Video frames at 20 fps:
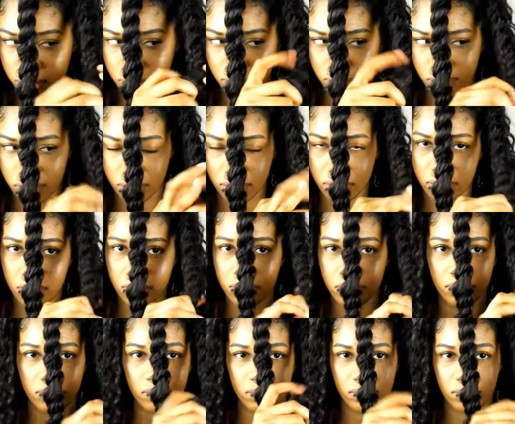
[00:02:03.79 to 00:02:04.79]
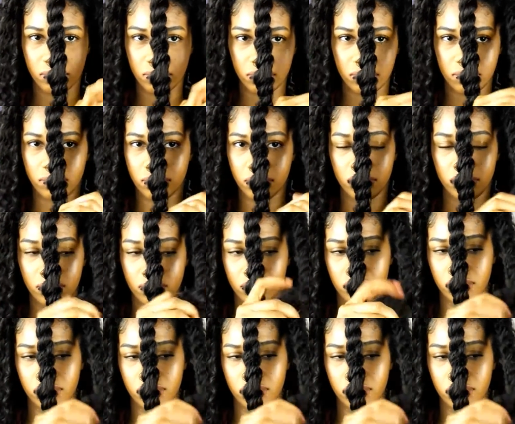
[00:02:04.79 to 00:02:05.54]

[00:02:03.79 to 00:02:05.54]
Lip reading: Nothing is said.